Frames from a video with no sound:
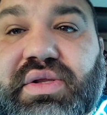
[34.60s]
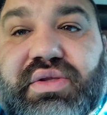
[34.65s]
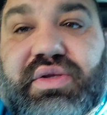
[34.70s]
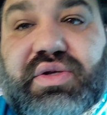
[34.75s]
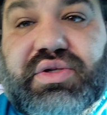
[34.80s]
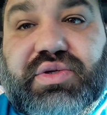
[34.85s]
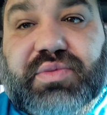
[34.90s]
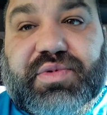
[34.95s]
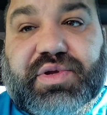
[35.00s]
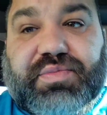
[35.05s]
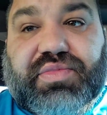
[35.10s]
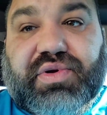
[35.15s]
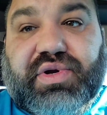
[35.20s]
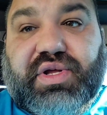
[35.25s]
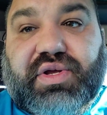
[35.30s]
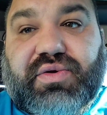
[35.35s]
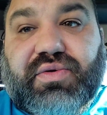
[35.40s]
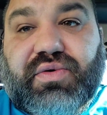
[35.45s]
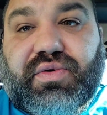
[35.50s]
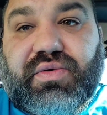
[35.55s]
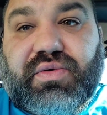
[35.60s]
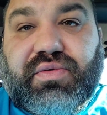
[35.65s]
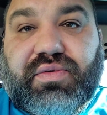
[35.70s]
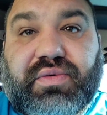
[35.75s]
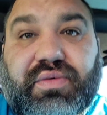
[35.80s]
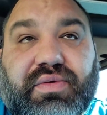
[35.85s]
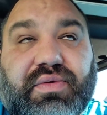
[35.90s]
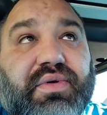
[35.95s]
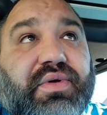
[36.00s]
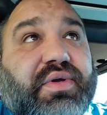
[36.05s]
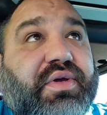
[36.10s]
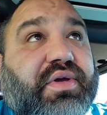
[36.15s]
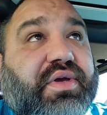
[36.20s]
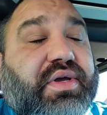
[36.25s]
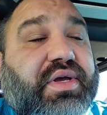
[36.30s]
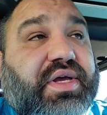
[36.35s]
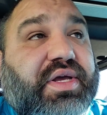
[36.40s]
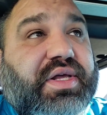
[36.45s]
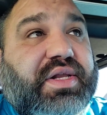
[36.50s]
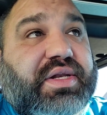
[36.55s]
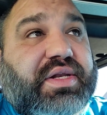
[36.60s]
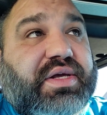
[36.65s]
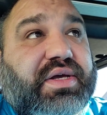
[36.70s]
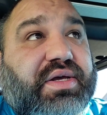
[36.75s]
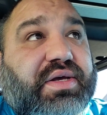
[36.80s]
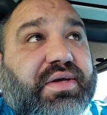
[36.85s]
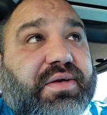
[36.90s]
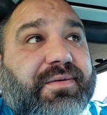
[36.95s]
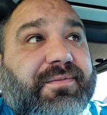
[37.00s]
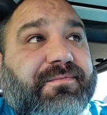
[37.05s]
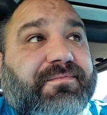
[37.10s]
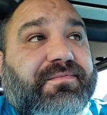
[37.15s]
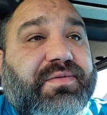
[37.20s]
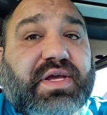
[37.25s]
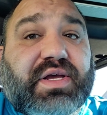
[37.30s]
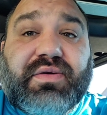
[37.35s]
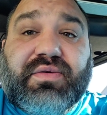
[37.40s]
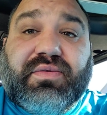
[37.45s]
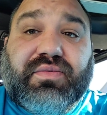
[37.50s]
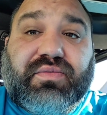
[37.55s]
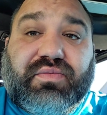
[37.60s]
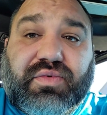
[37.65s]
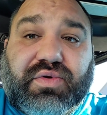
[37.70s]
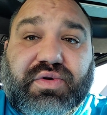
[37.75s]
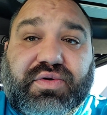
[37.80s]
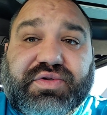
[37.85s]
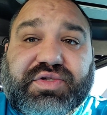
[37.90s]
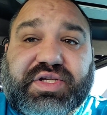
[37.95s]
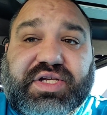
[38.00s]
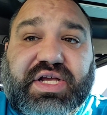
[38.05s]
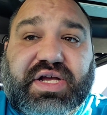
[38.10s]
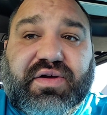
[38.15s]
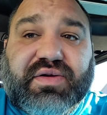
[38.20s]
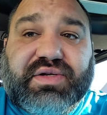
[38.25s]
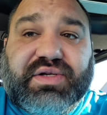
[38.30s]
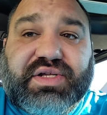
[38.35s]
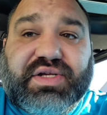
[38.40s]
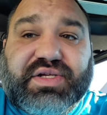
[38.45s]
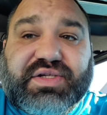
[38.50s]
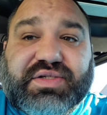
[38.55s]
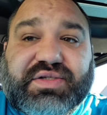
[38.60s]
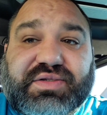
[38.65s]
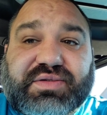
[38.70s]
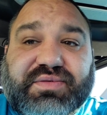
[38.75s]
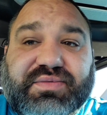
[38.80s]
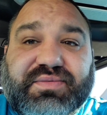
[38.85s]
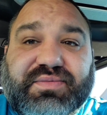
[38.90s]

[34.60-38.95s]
Those will be pretty cool, and yeah, we'll go see how it does.